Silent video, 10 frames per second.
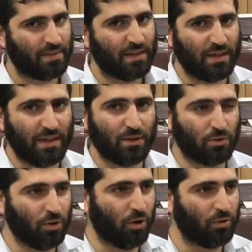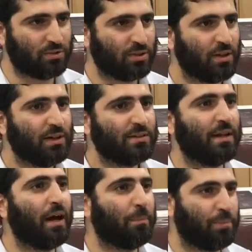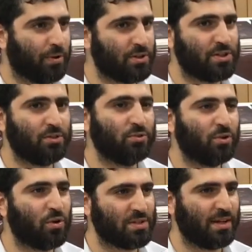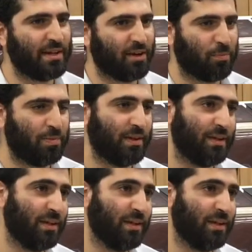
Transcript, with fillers: He wrote that a person who goes on an airplane,